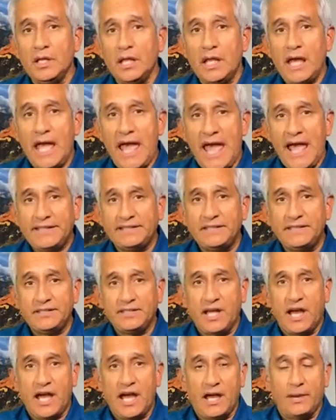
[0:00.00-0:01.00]
At the
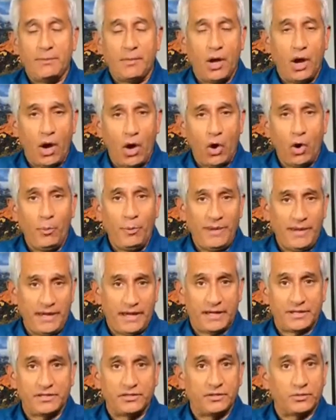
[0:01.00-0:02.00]
time, Hope
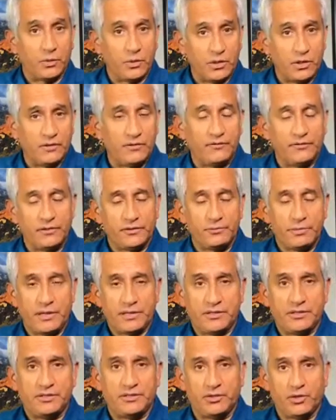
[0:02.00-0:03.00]
Hicks, who's one of
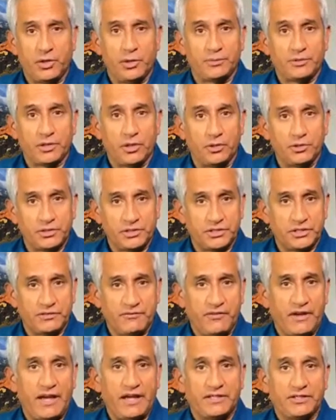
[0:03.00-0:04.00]
President Trump's closest
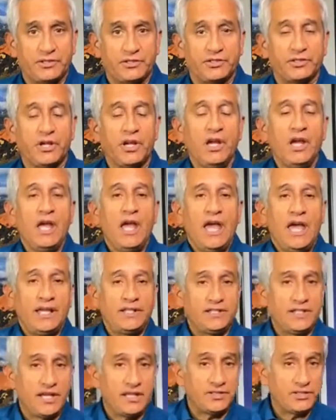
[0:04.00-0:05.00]
advisors,
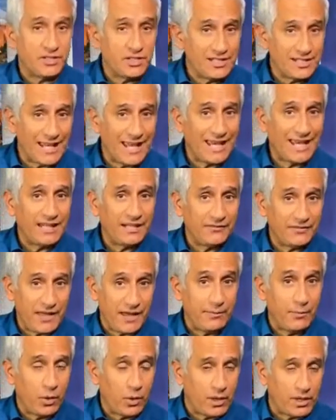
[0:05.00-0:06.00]
had tested negative
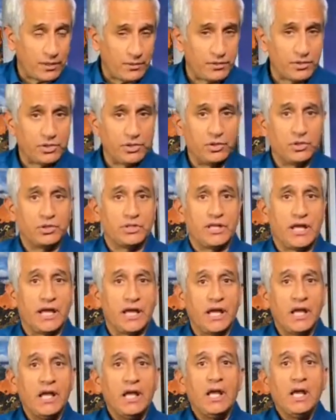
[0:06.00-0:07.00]
that morning. It was Tuesday.